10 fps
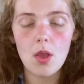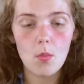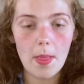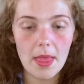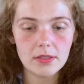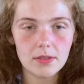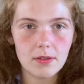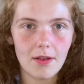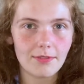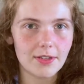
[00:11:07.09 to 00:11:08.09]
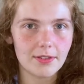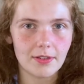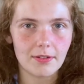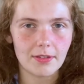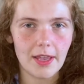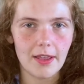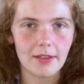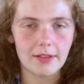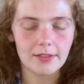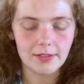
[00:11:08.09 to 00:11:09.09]
when that's obviously not the
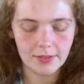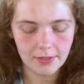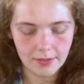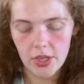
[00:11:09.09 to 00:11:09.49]
case.